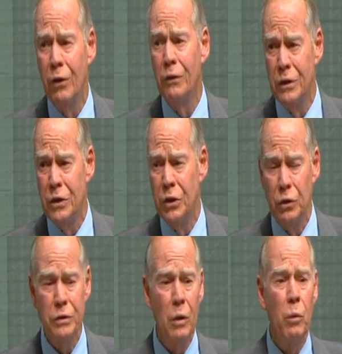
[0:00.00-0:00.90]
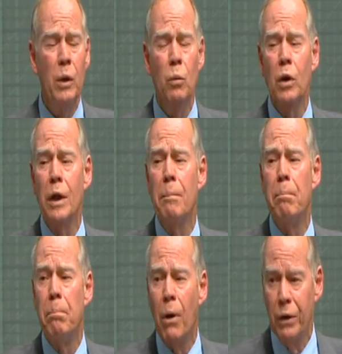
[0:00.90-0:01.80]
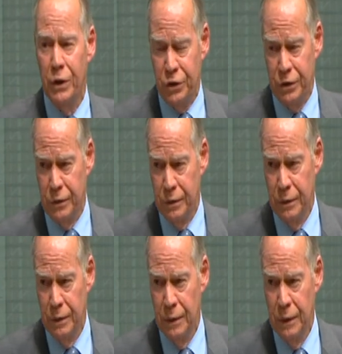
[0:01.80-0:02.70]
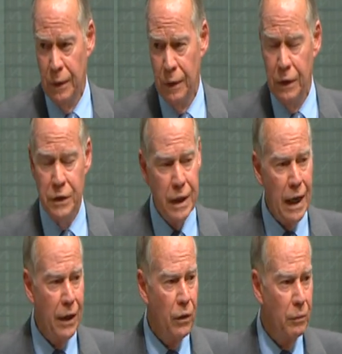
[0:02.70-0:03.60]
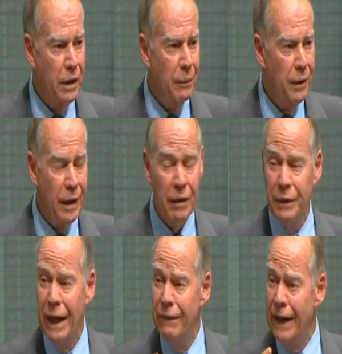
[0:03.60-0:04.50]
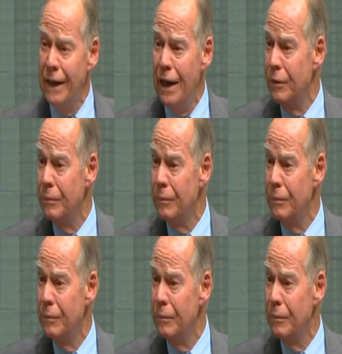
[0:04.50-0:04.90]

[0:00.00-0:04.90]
on this issue and say, we will abolish this card on coming to government. And they did,